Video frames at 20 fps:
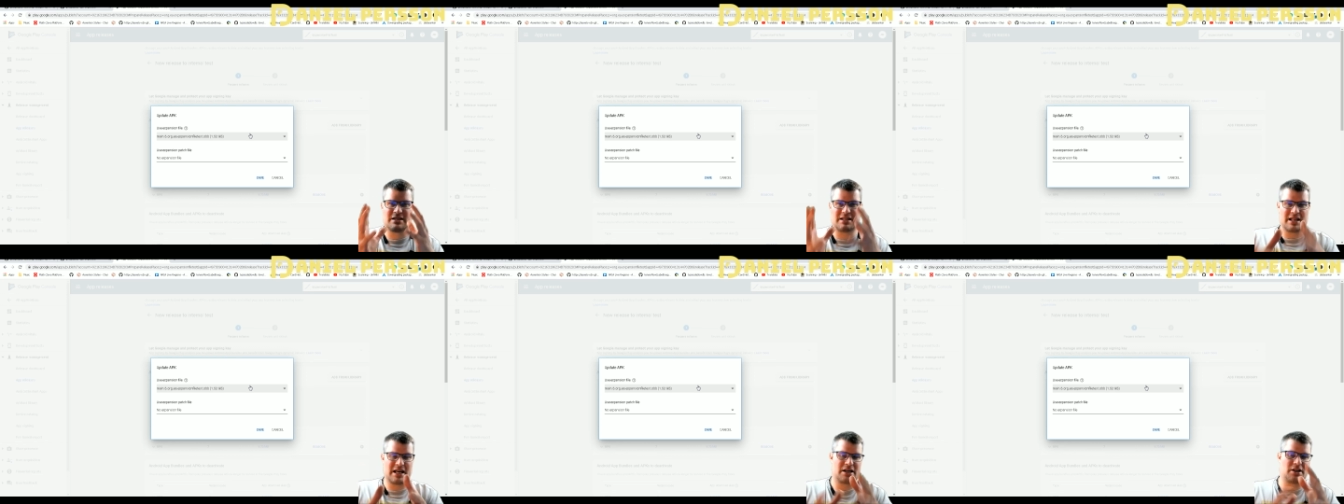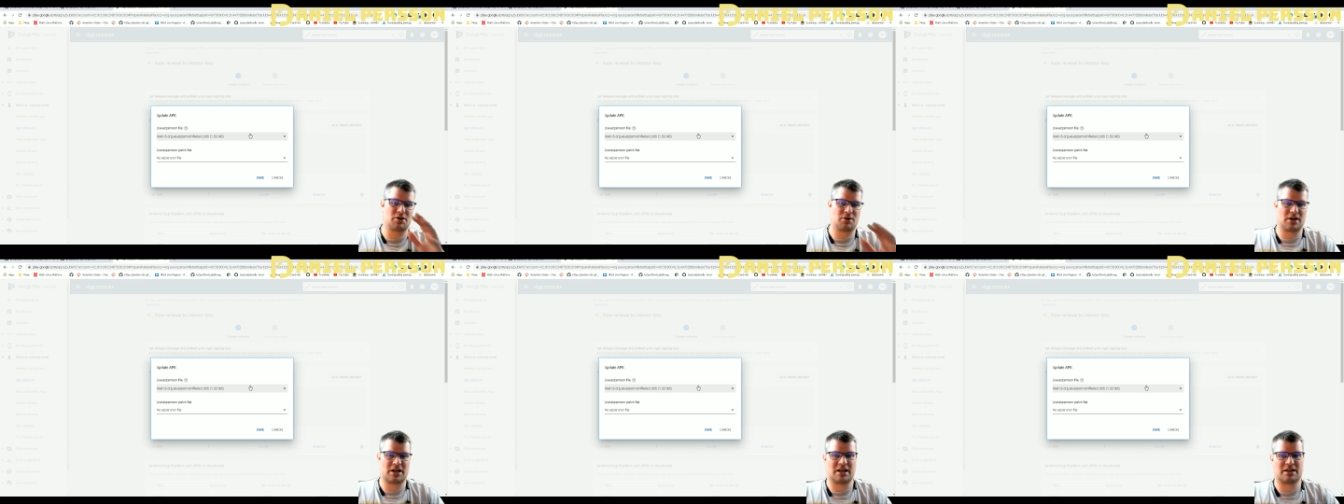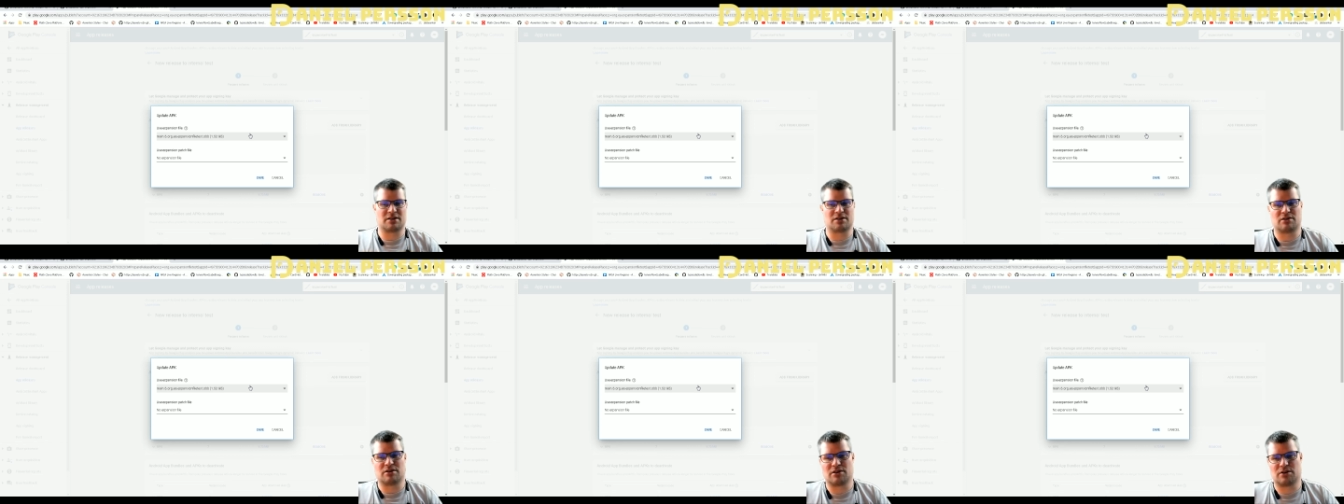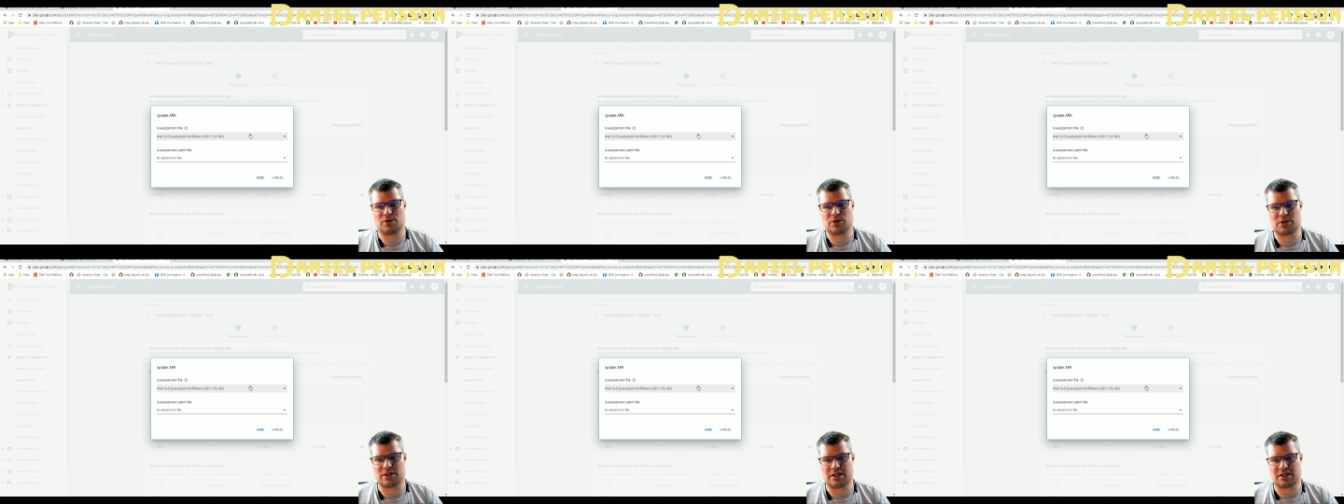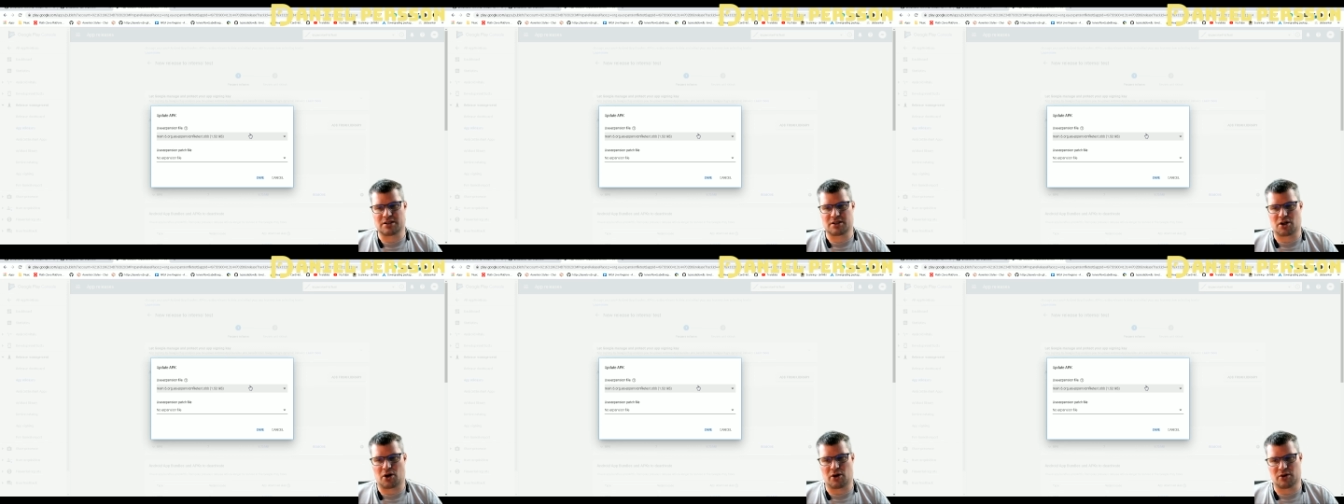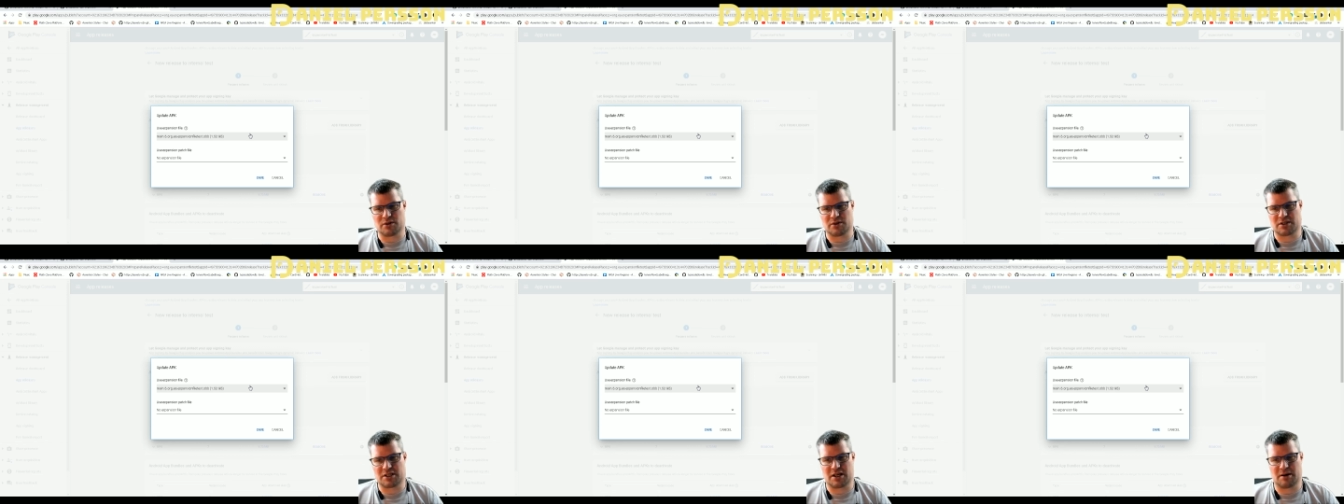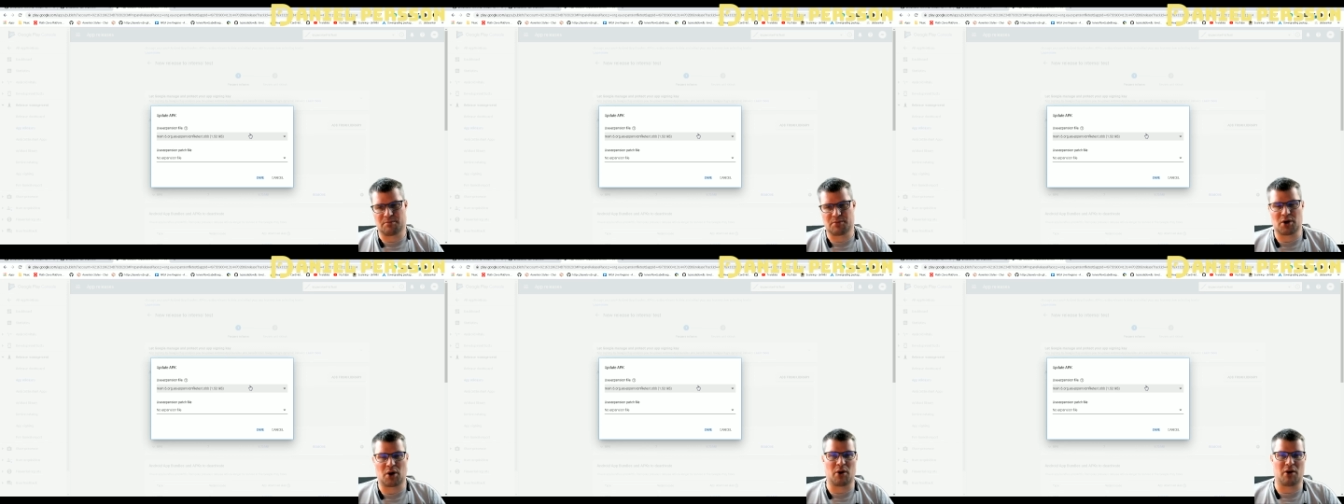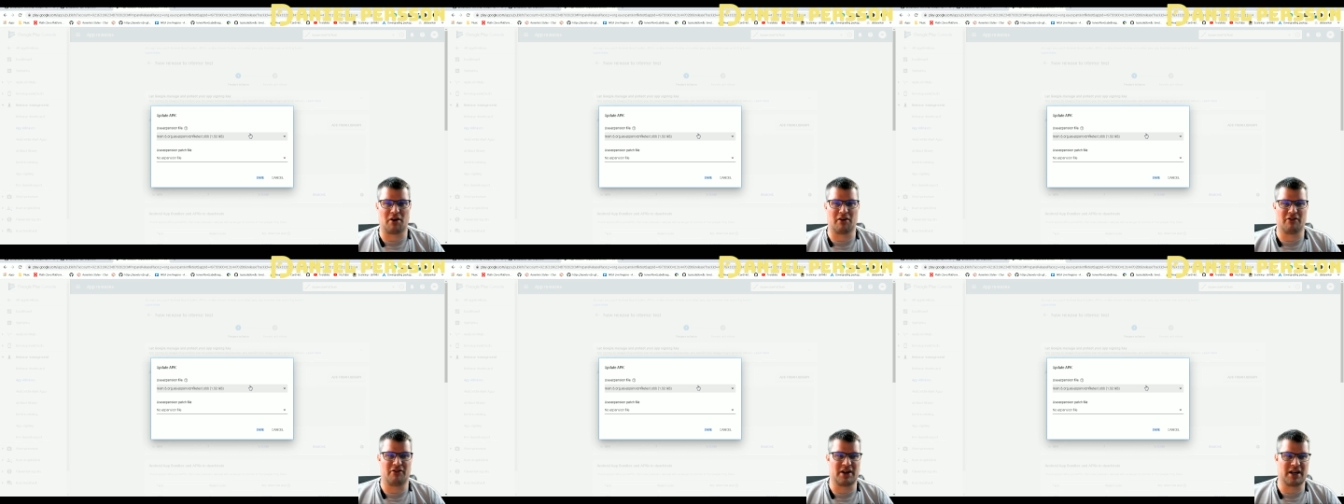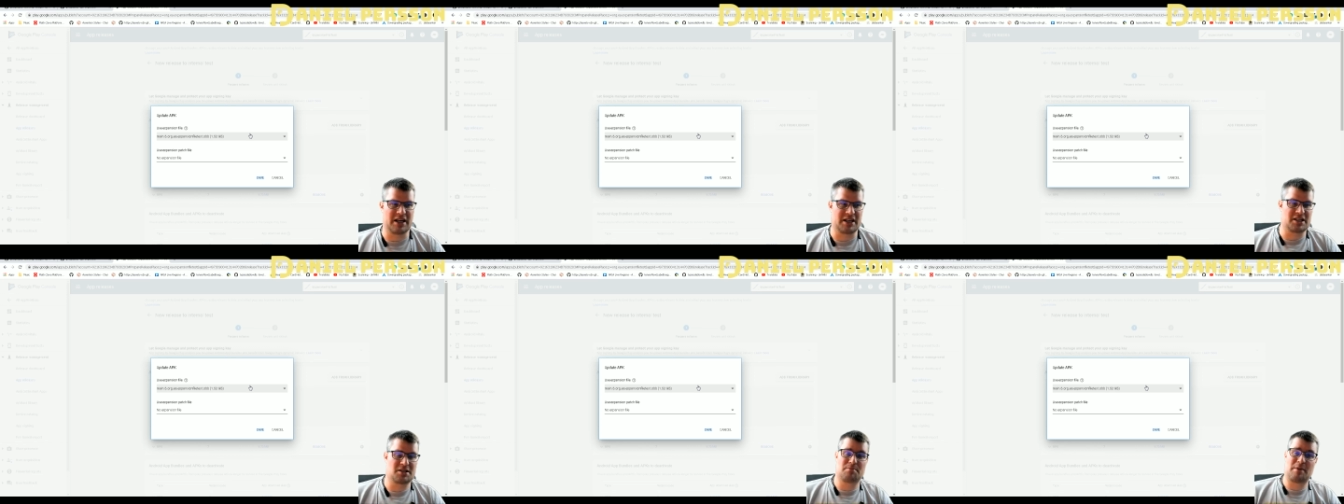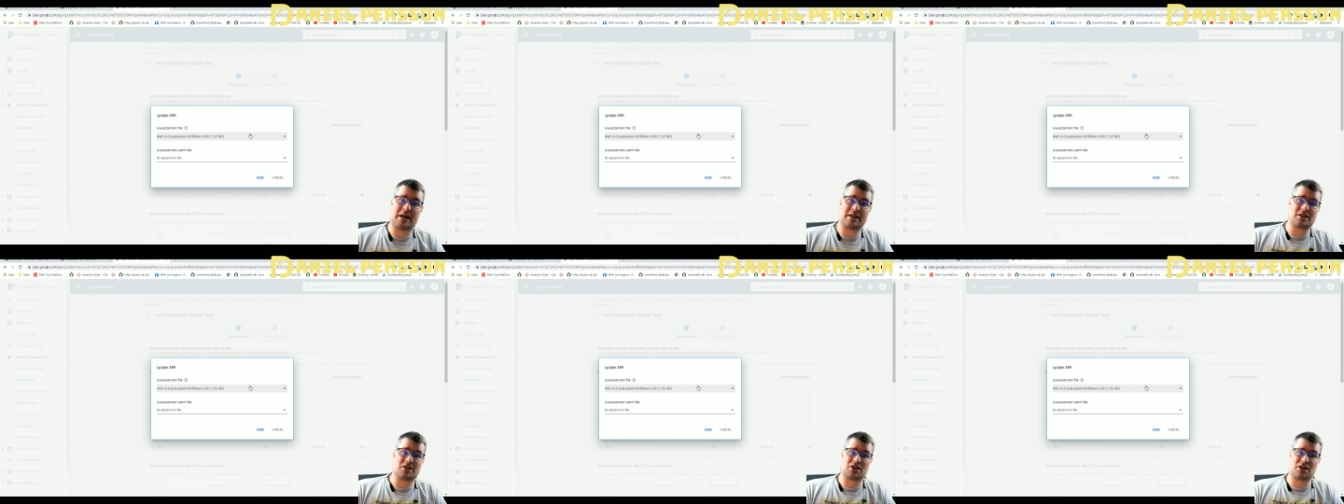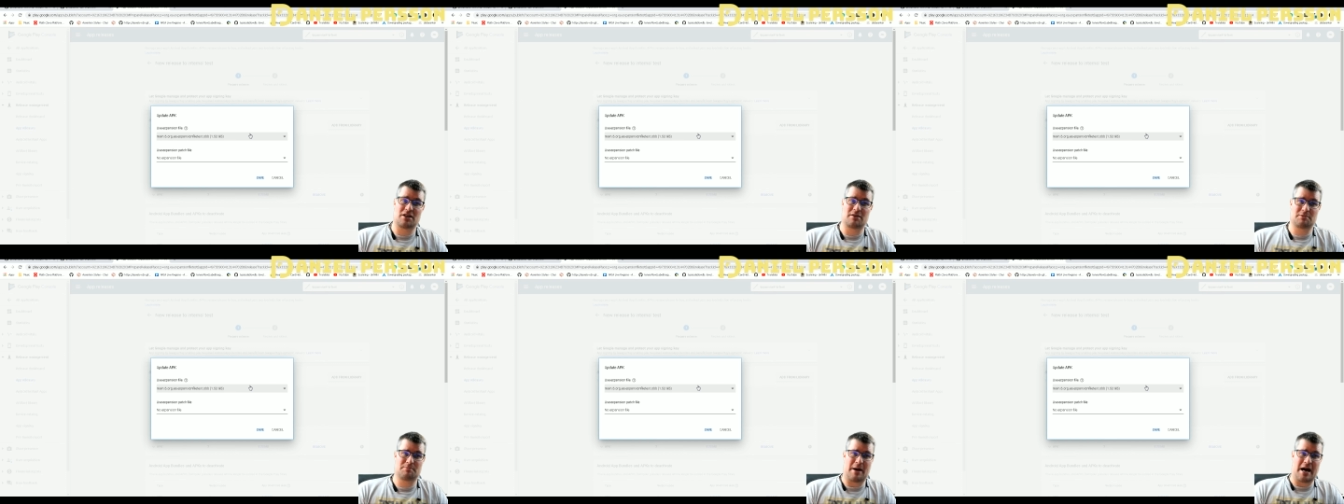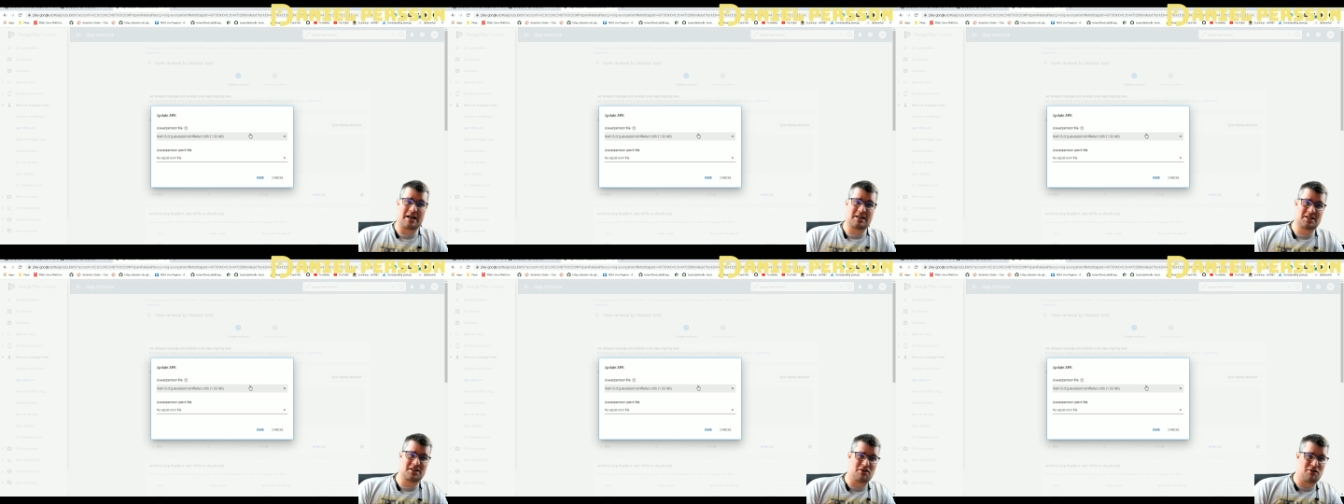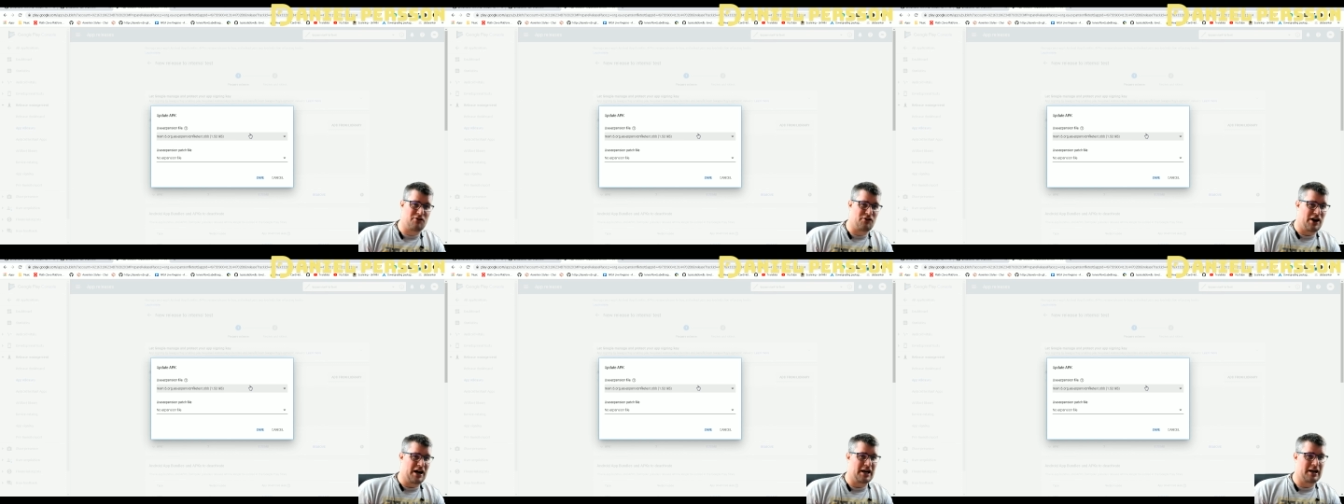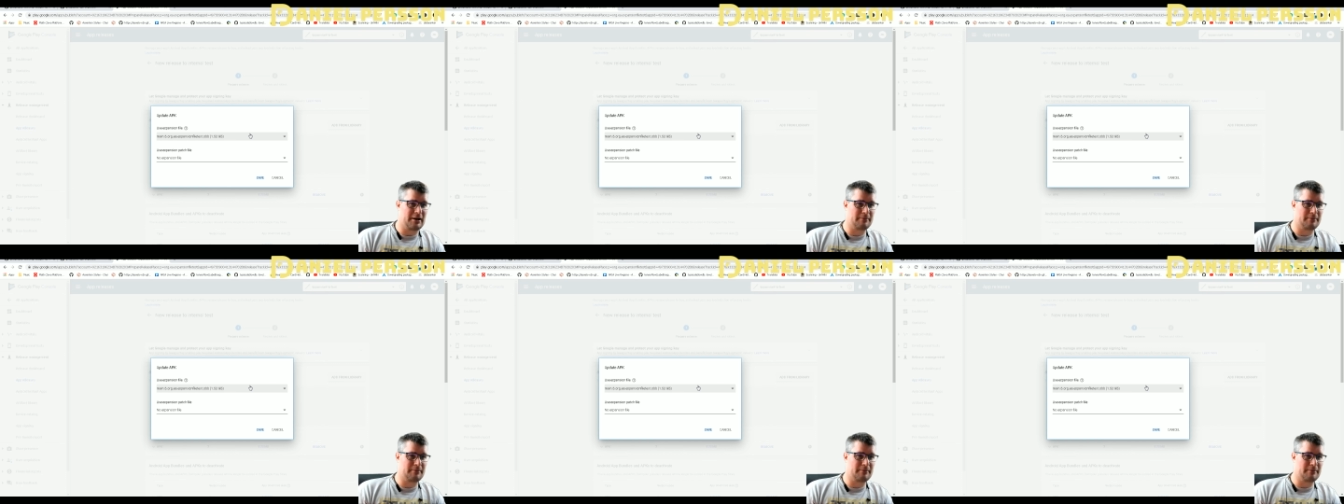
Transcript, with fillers: then you need to use this concept of an expansion, expansion file.